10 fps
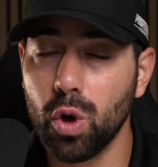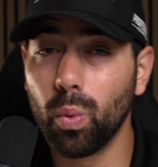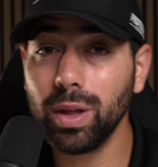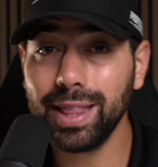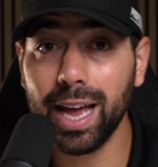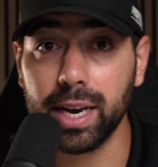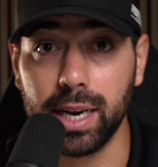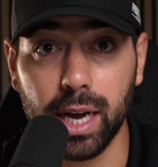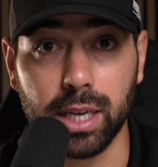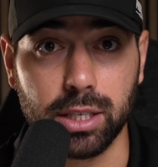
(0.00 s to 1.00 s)
What that
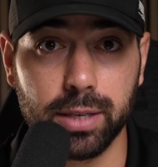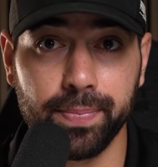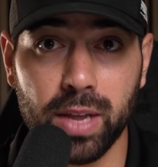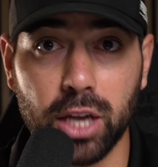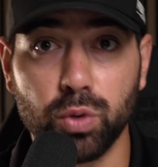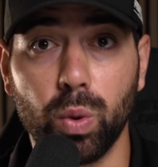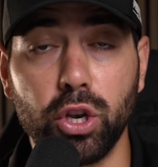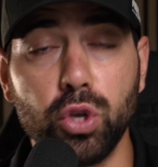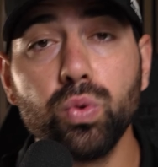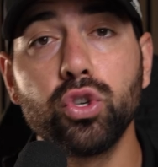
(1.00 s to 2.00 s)
does is when
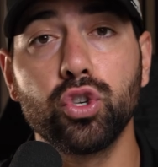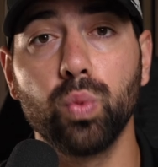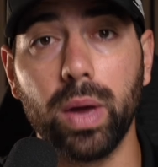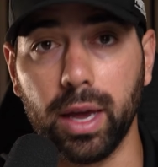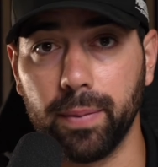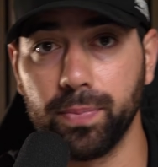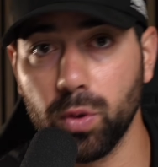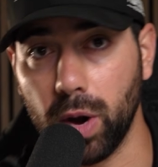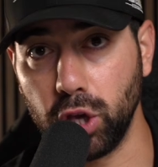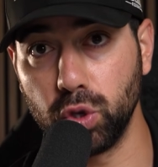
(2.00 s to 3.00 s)
you swing,
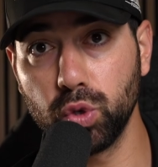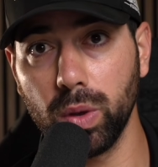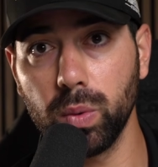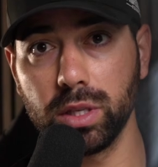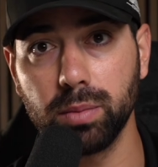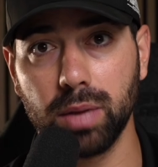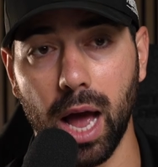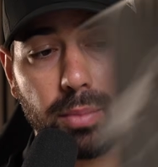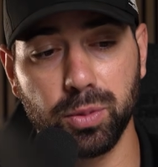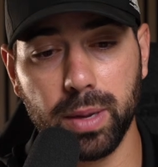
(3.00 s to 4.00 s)
right? You swing with some
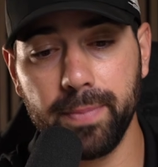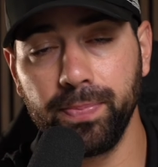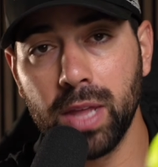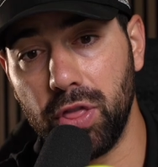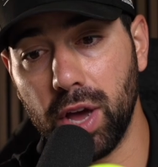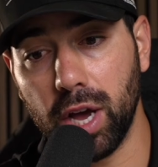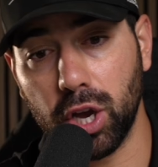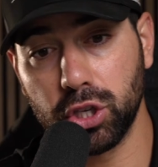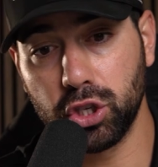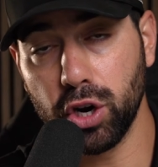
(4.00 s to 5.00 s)
topspin,
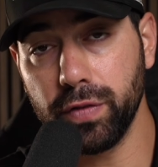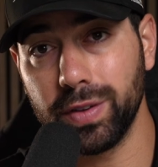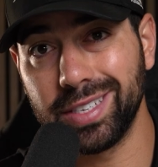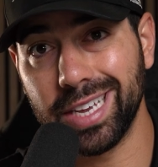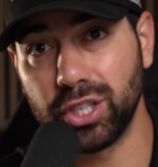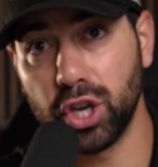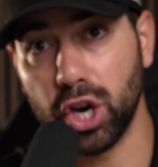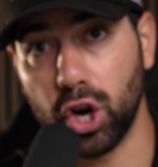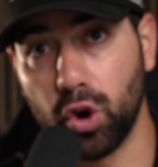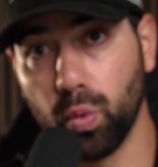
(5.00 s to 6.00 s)
the surface is
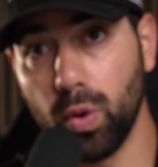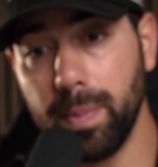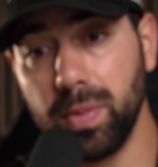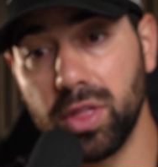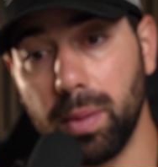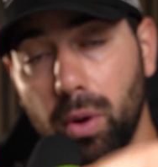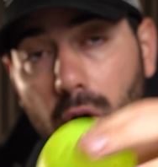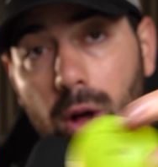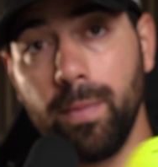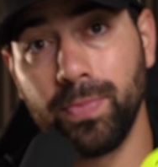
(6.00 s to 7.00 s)
gonna grip the
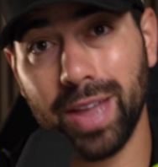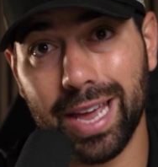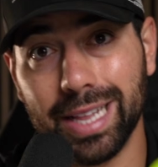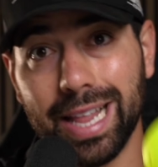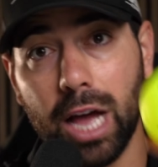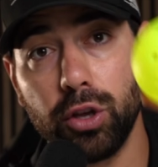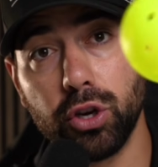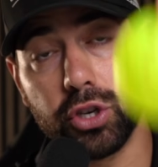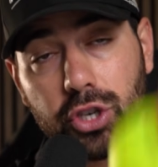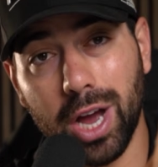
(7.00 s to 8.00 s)
ball and allow
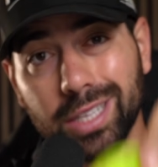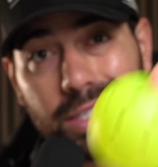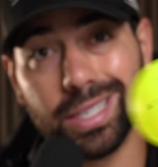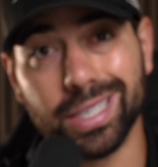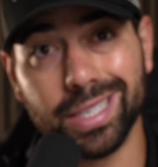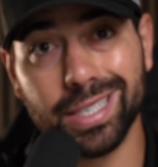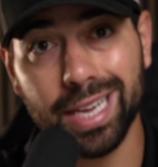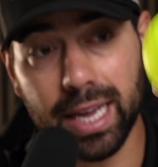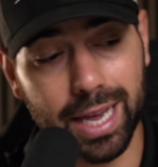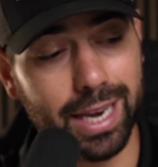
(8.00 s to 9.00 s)
your shots to
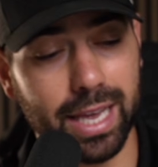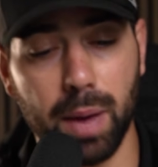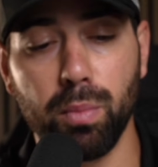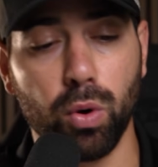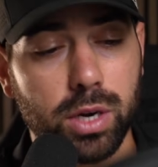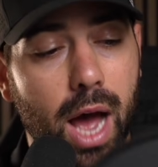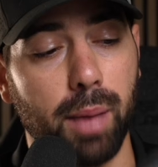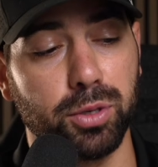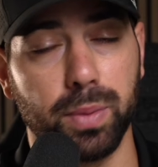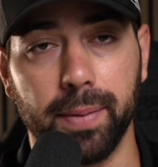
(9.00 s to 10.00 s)
sink and get more
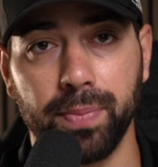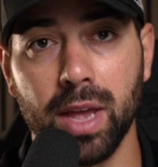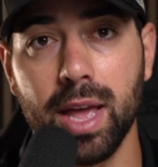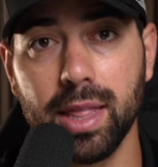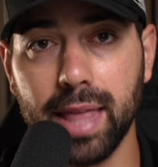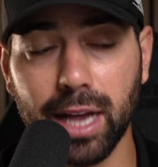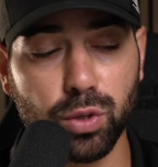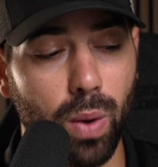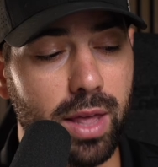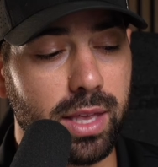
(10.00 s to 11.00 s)
topspin.
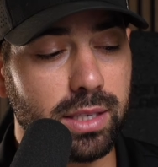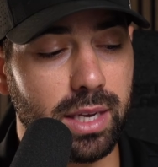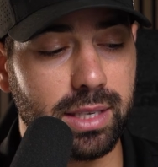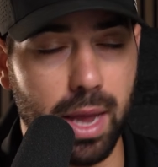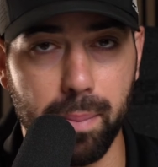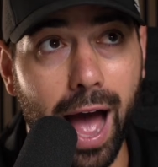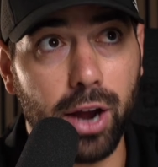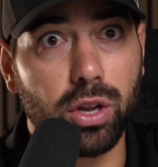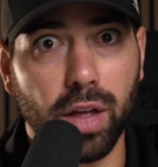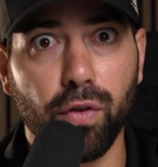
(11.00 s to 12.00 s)
That's why this is a
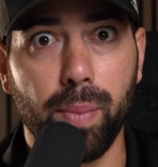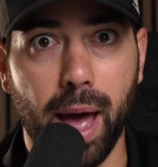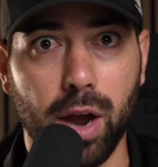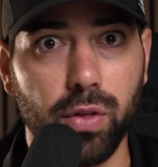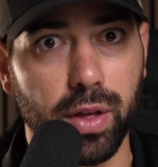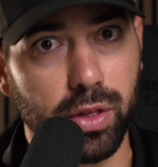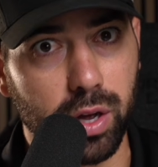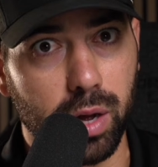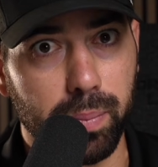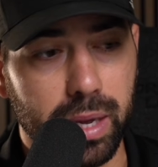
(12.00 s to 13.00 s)
higher level paddle than
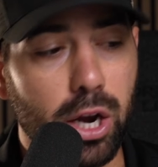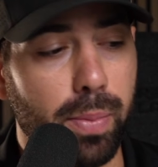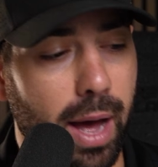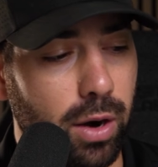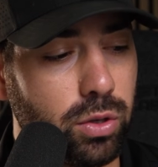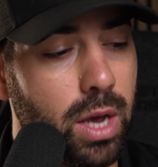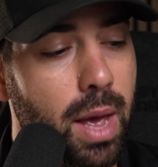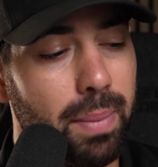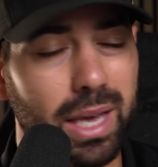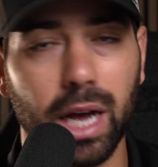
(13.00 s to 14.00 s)
the beginner paddles,
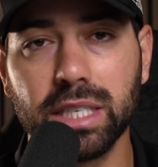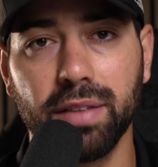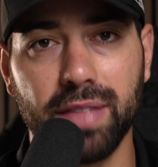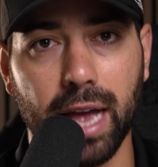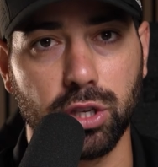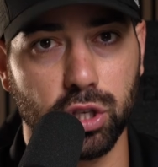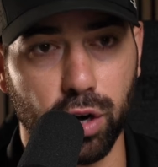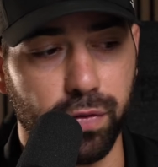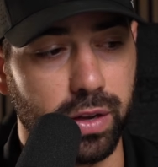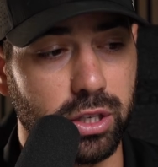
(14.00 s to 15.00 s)
because of that
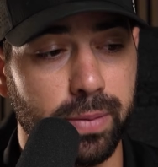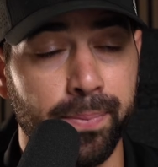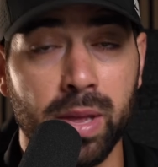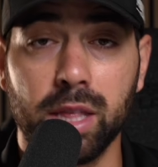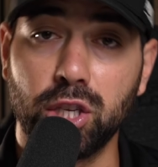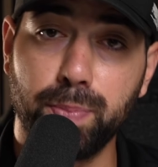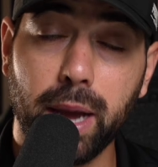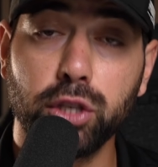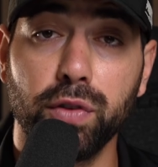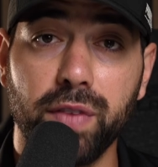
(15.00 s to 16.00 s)
surface. The
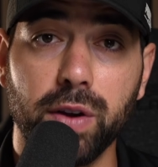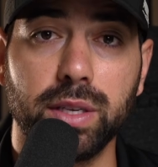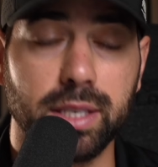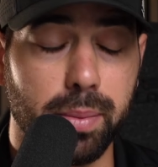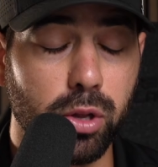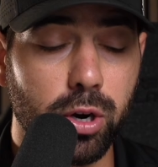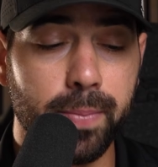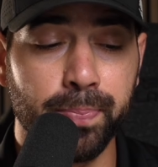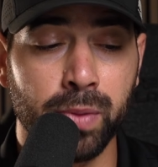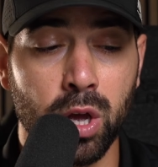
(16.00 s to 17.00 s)
specs are very
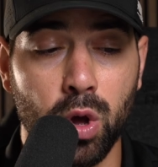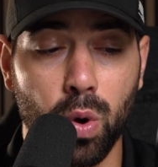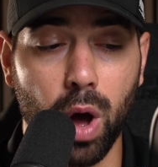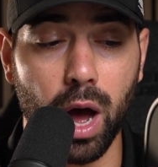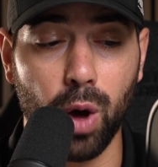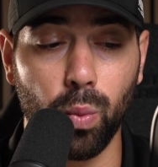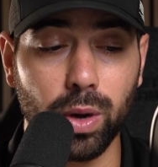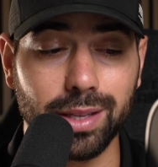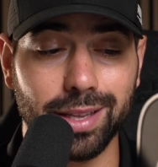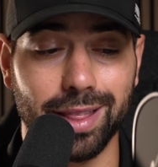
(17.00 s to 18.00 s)
similar.
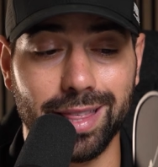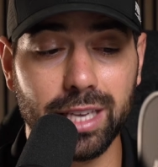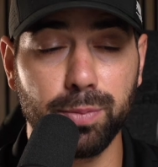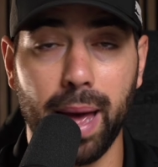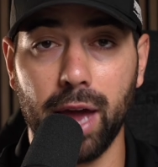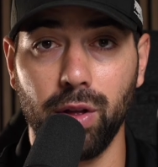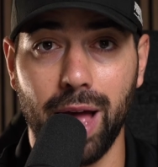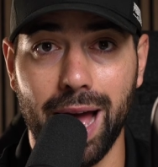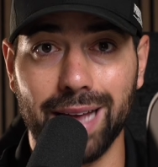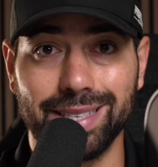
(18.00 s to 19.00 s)
What this paddle
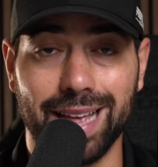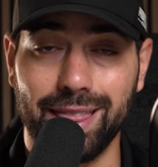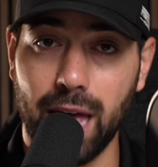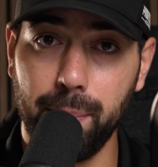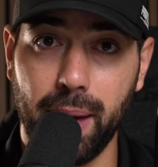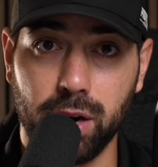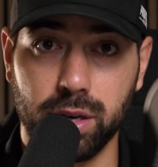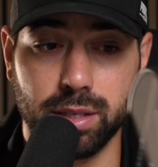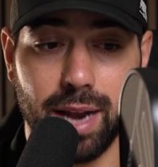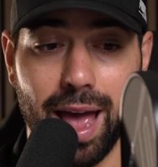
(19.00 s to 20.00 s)
has that paddle
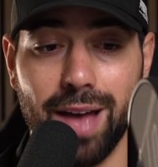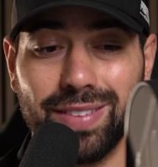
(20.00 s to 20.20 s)
doesn't have